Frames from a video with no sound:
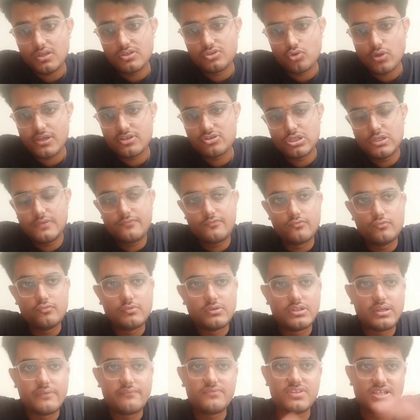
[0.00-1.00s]
So actually, to
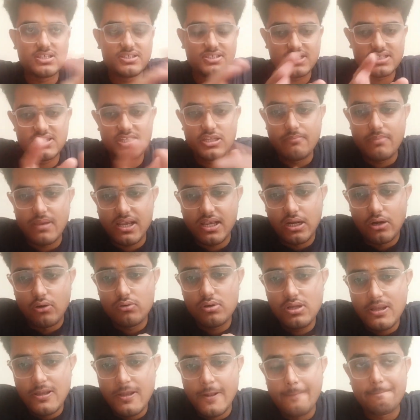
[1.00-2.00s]
give just the
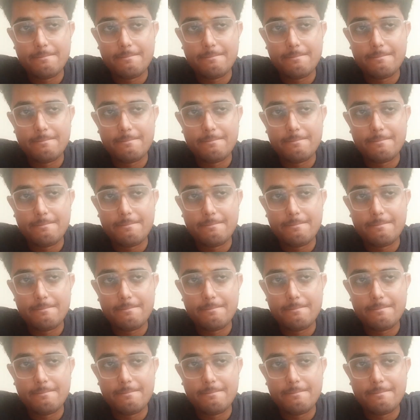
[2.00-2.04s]
background,